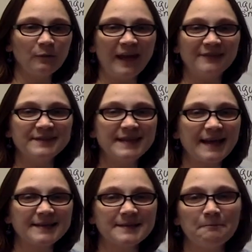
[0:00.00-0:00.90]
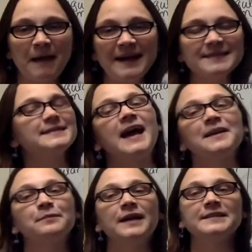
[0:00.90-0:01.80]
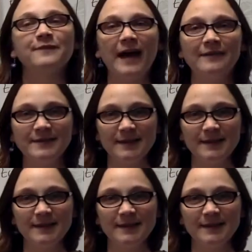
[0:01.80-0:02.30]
we have 6 minus 9 plus 5